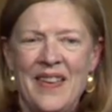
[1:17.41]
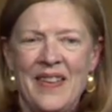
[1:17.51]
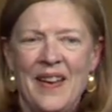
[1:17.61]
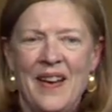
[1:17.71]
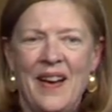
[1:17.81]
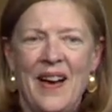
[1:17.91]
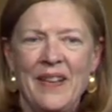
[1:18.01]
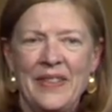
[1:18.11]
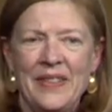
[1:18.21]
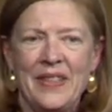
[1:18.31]
yeah,
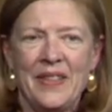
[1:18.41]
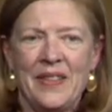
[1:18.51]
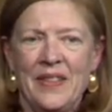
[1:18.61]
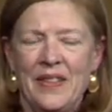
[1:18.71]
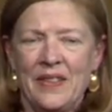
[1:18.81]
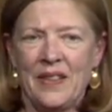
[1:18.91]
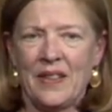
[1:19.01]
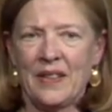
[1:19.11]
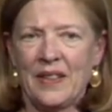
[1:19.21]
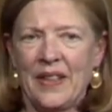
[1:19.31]
I was there the year
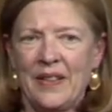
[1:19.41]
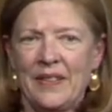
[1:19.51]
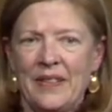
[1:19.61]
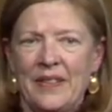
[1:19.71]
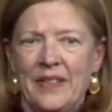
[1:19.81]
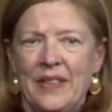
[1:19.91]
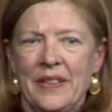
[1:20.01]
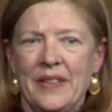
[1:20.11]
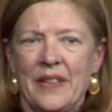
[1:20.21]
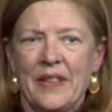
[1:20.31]
that Galen
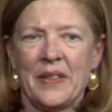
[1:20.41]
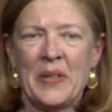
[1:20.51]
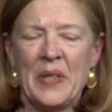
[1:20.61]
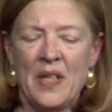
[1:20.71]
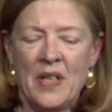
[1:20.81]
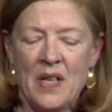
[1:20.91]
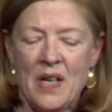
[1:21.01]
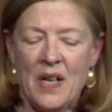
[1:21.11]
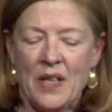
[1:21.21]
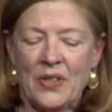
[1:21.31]
did a
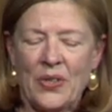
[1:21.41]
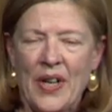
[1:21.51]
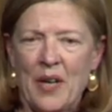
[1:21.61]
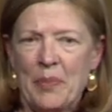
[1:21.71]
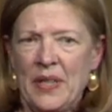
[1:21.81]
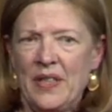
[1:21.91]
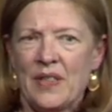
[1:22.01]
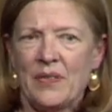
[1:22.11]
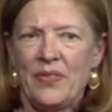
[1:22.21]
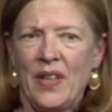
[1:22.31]
trapeze,
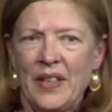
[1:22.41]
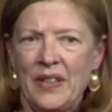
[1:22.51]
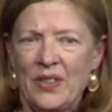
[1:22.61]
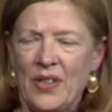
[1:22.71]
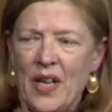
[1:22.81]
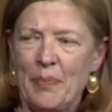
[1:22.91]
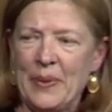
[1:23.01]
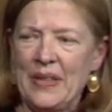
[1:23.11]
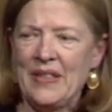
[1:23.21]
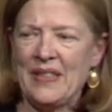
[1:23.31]
a flying
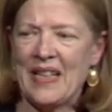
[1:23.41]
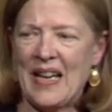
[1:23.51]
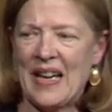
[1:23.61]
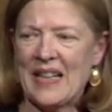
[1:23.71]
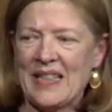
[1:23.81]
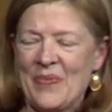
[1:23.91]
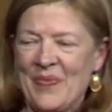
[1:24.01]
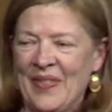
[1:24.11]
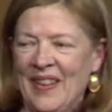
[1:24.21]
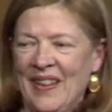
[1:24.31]
trapeze act
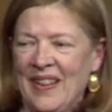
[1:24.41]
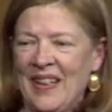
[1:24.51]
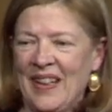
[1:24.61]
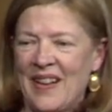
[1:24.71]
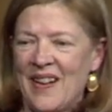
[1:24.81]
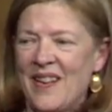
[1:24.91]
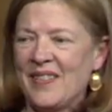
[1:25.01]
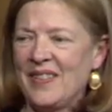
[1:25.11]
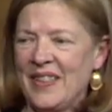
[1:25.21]
on